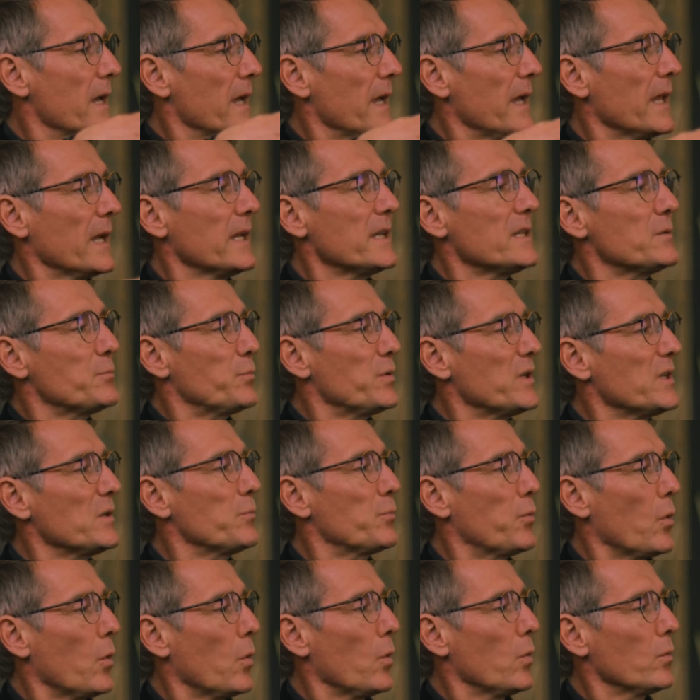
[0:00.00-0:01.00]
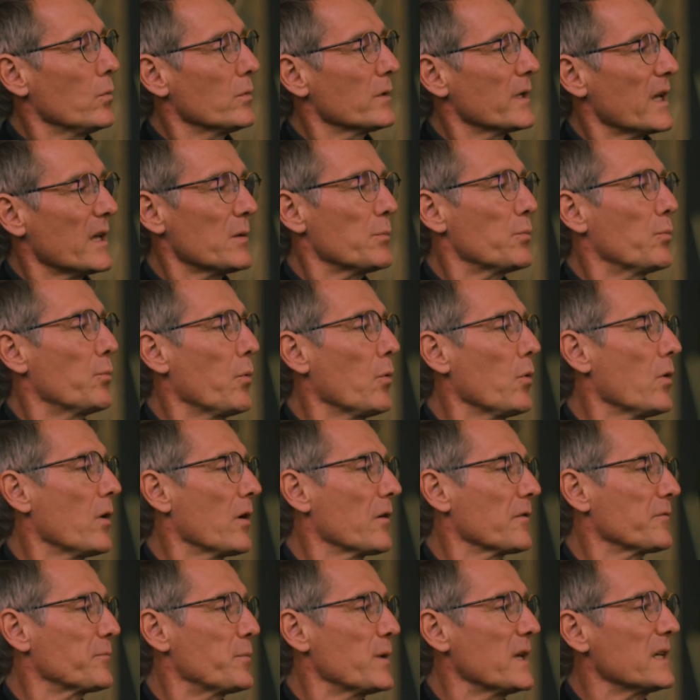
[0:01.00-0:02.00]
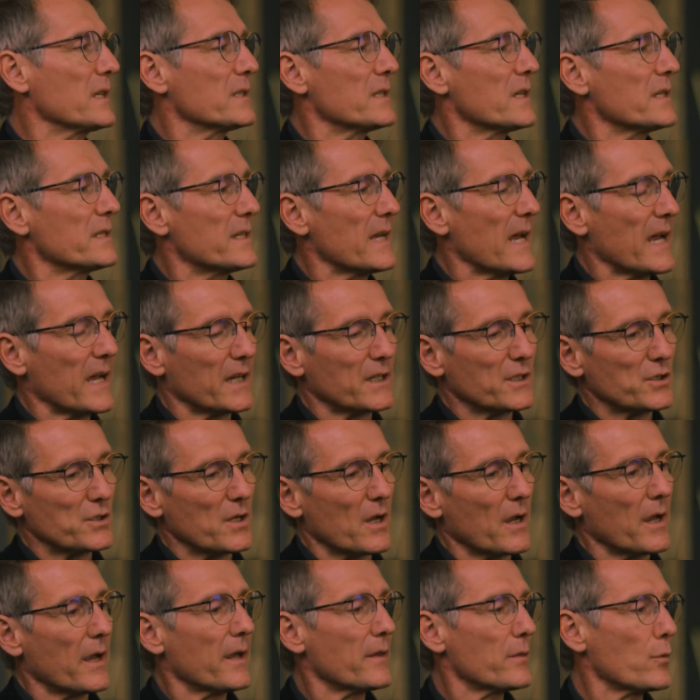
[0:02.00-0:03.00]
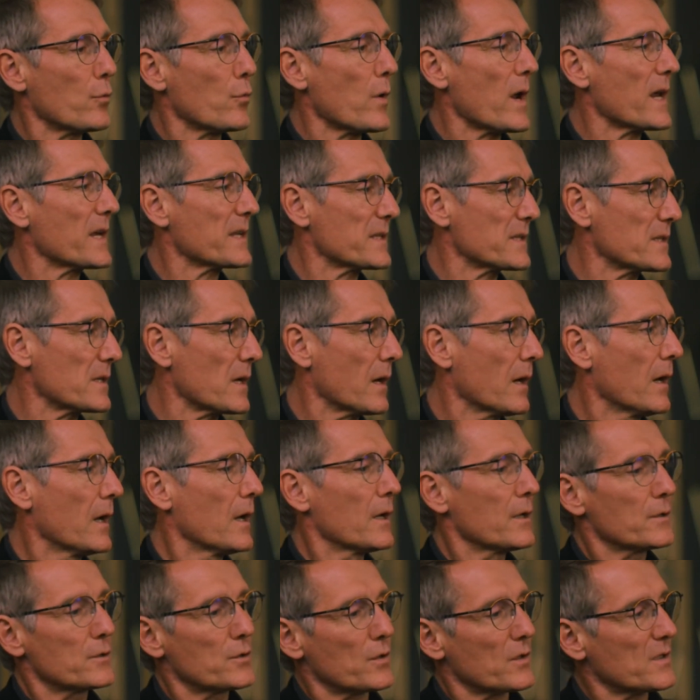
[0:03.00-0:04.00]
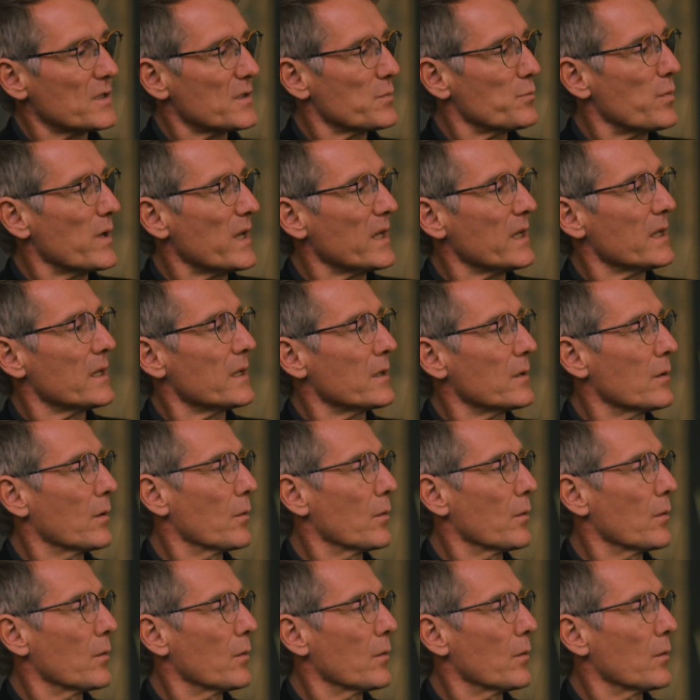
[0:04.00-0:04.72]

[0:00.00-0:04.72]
elite people capable of being detached and the rest just being